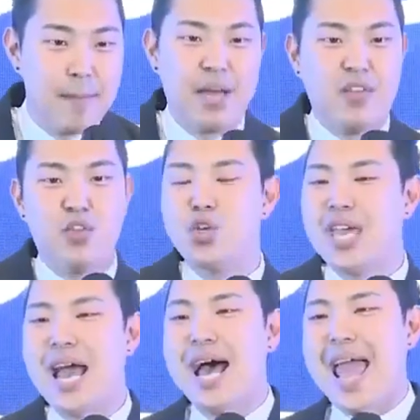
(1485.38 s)
But if you
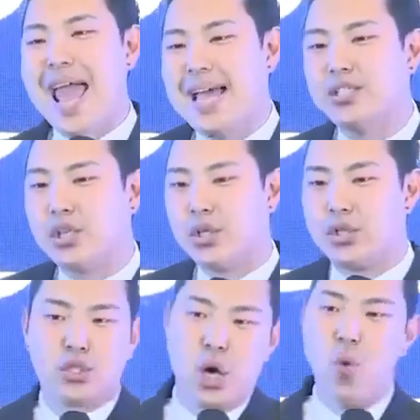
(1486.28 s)
cannot answer
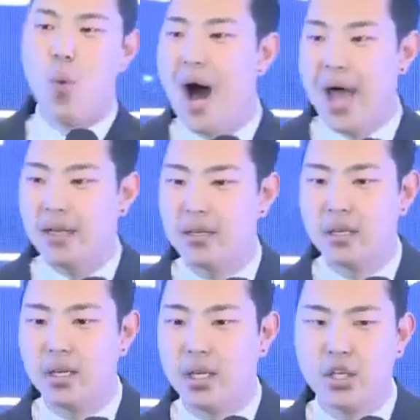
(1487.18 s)
the so what,
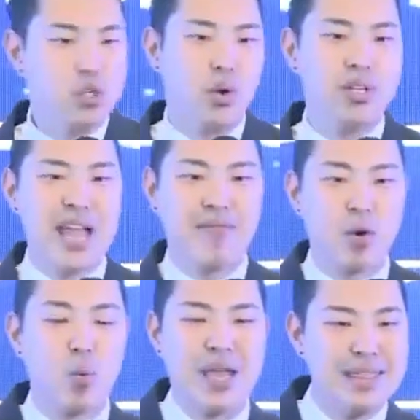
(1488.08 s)
you will
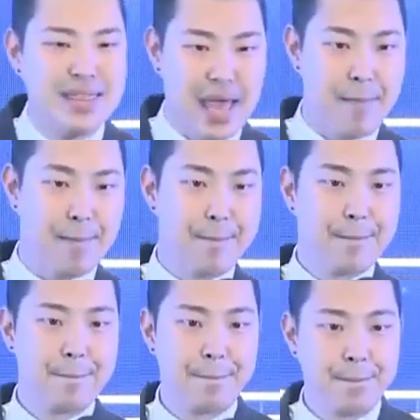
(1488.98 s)
never win them
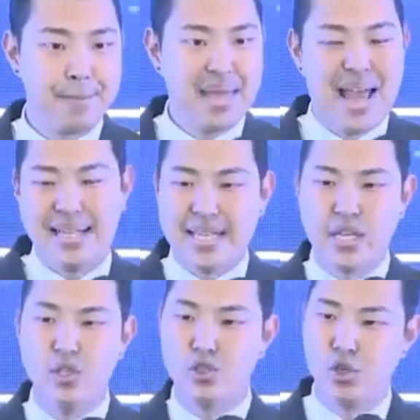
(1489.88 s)
as a
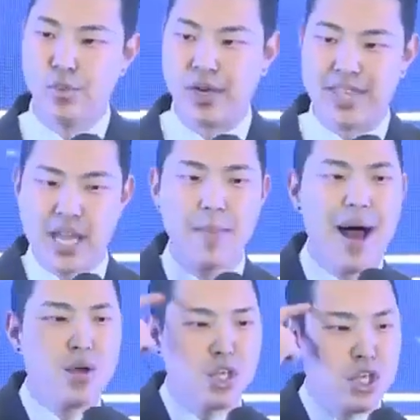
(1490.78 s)
consumer. Think
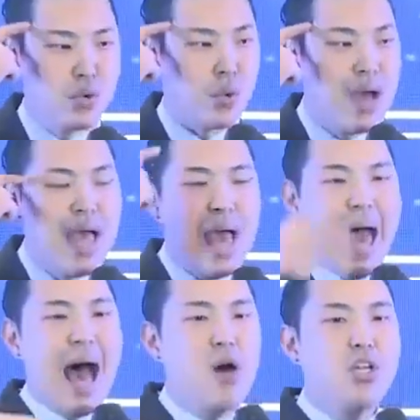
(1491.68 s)
about you.
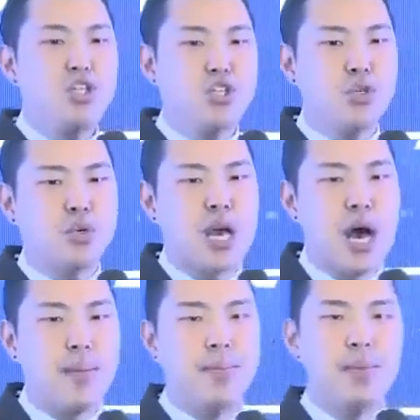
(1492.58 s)
How did you
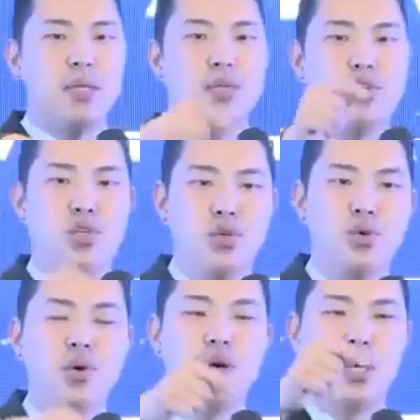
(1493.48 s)
come
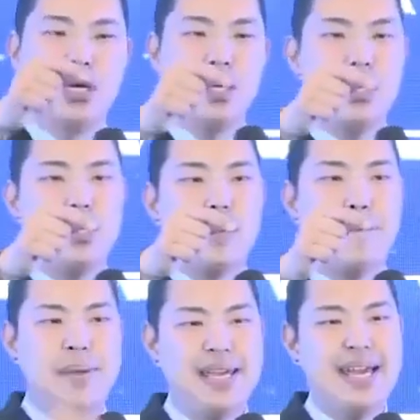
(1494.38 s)
to
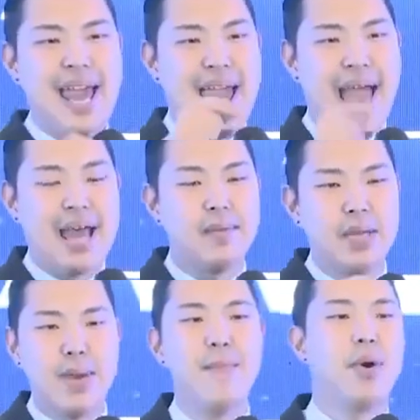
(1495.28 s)
be an
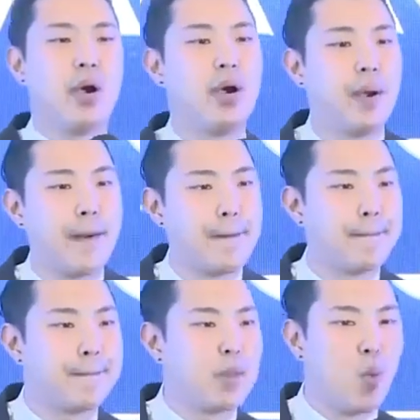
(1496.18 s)
Atomy member?
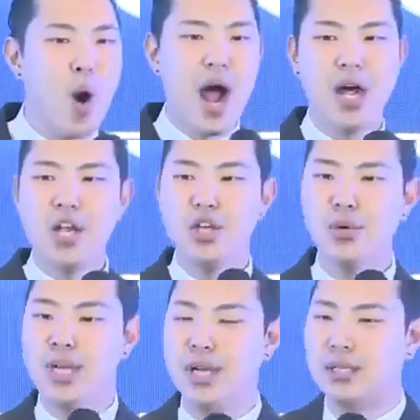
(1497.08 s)
Why are
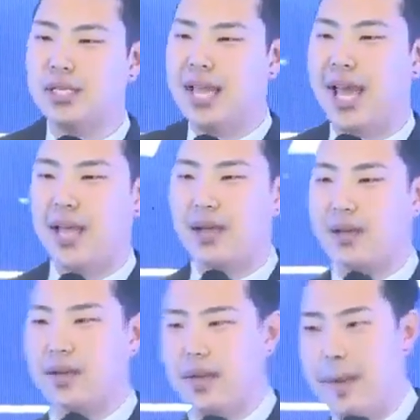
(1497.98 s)
you here today?
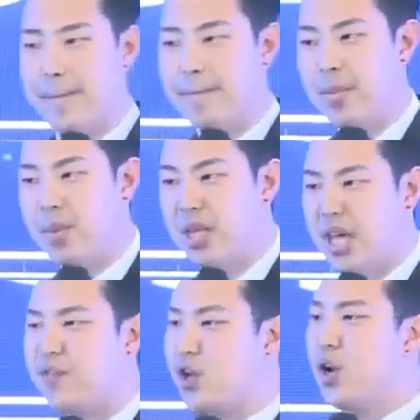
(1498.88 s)

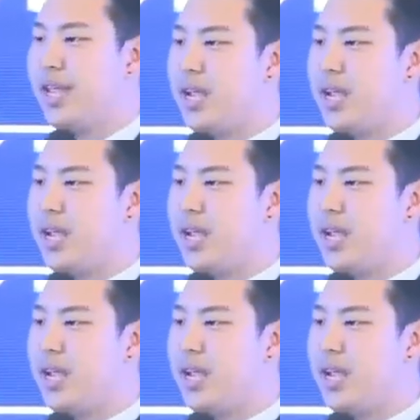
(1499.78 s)
If you're